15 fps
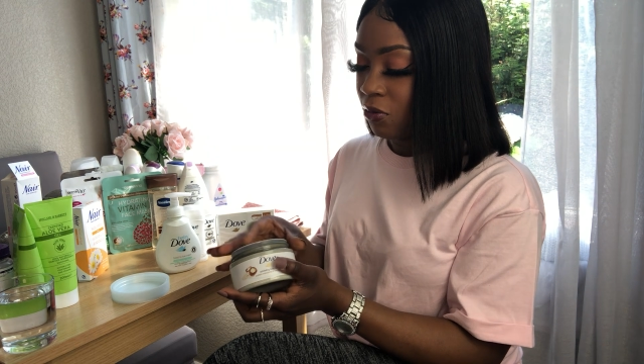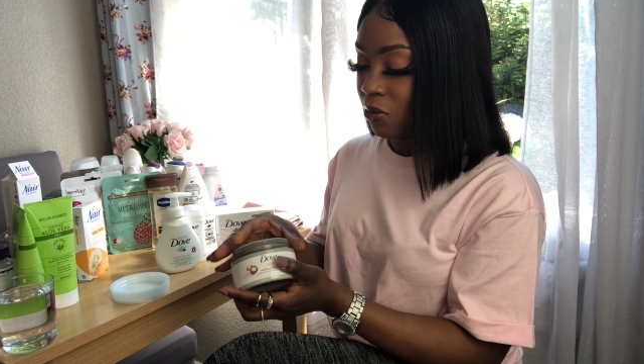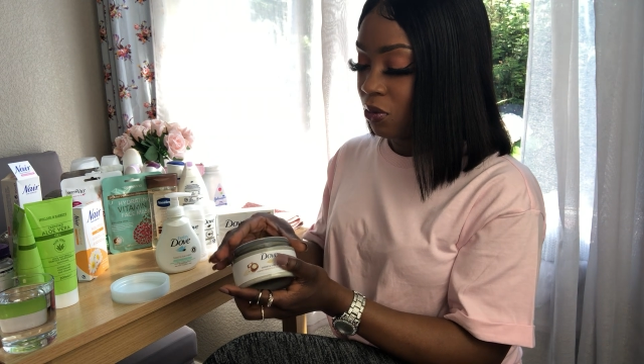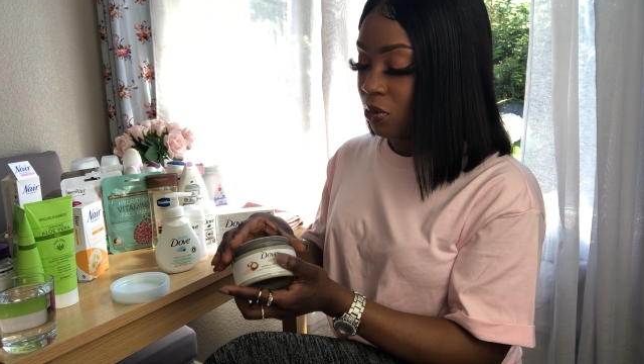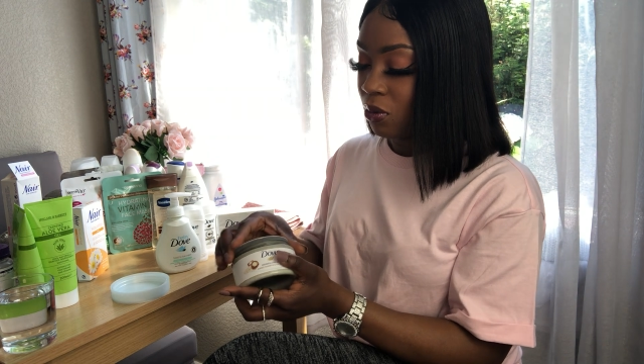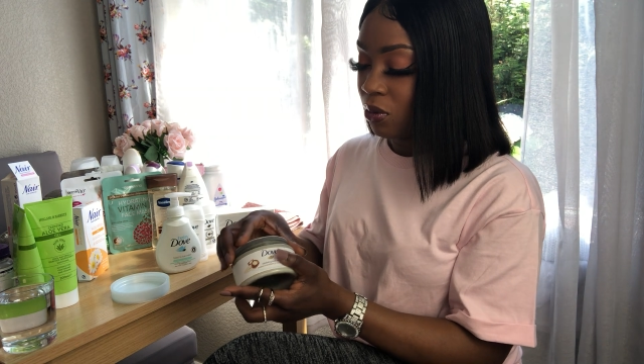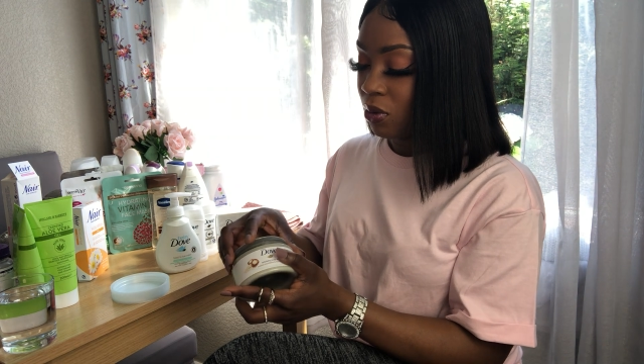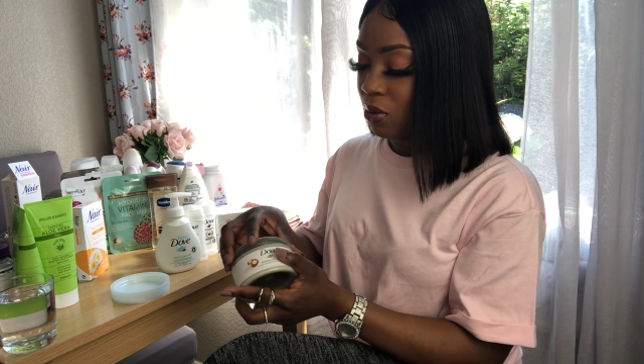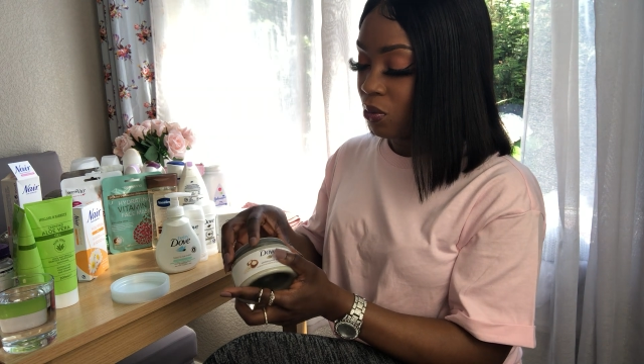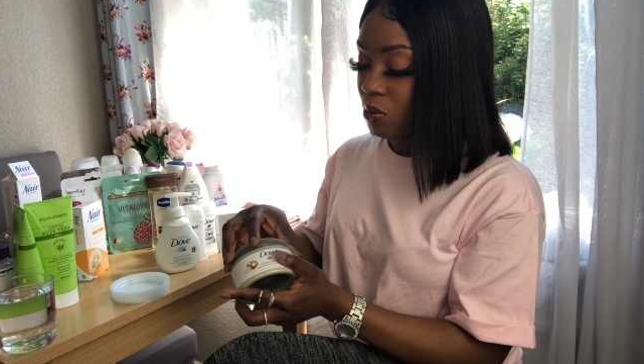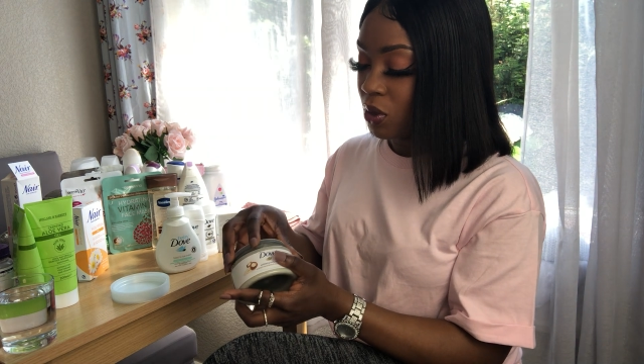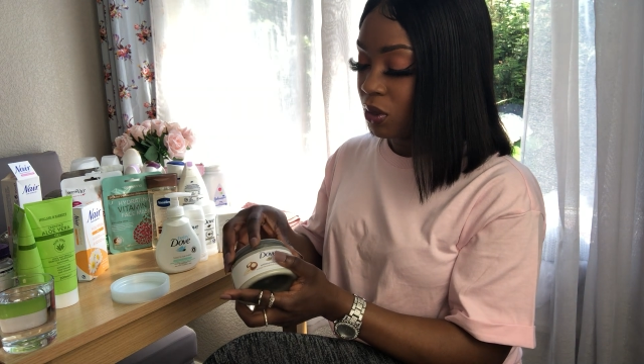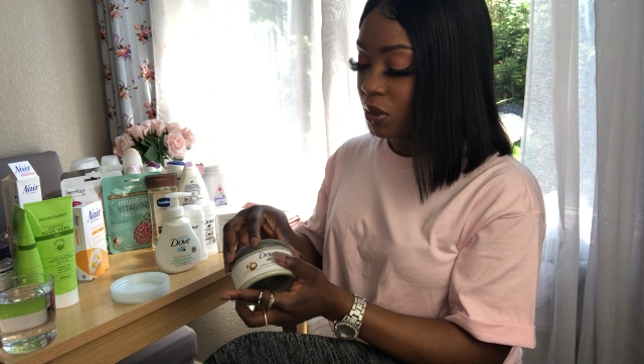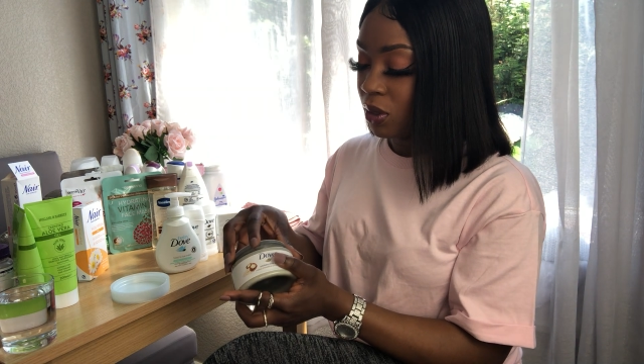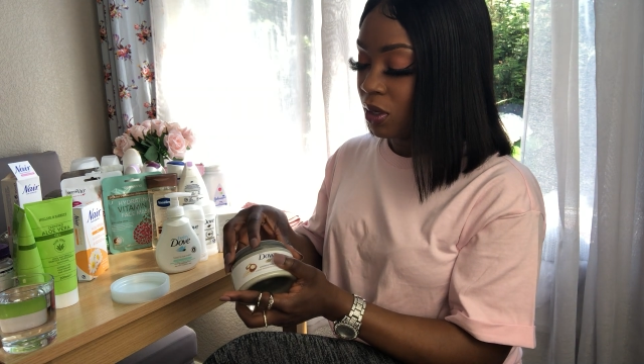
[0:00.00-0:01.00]
for
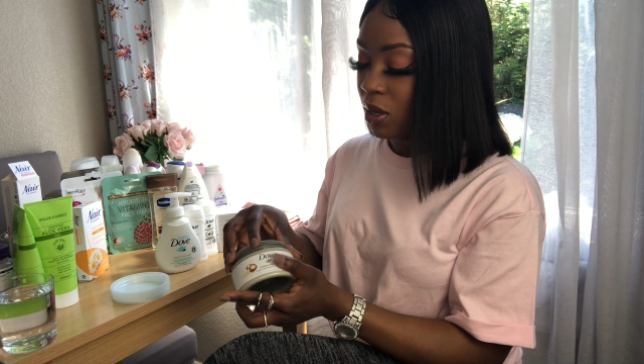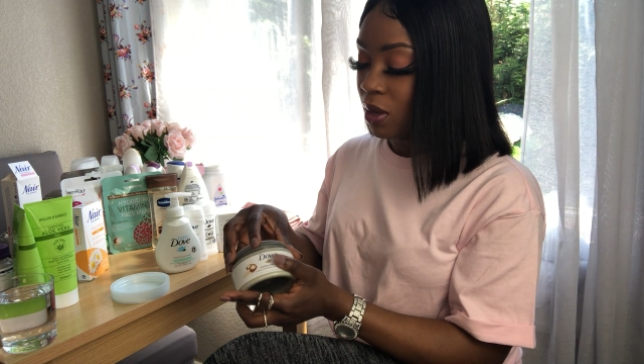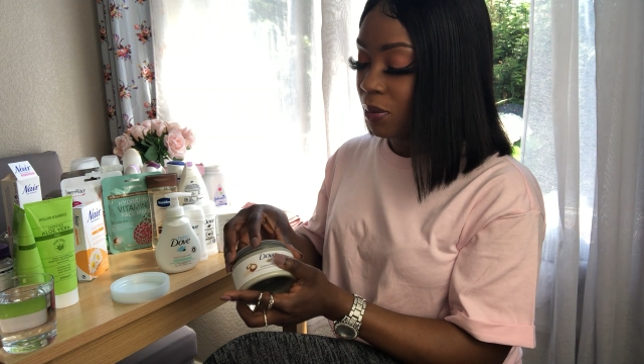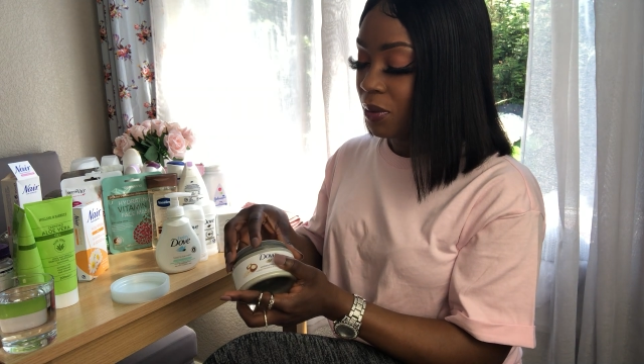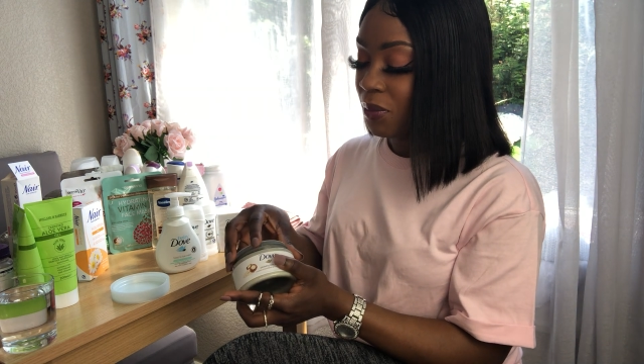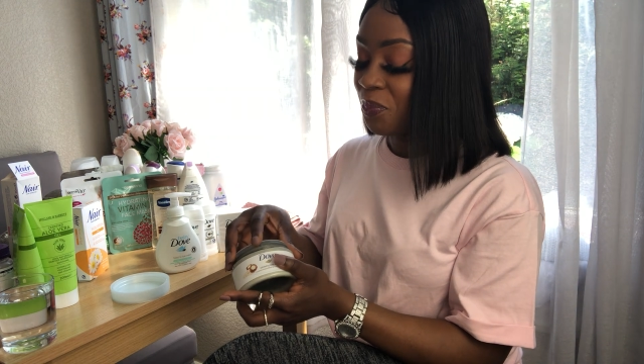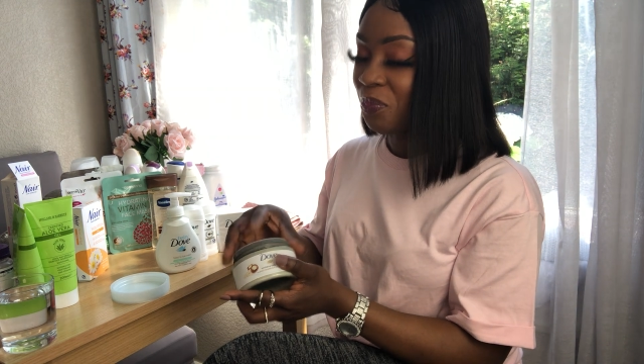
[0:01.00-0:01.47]
one tub.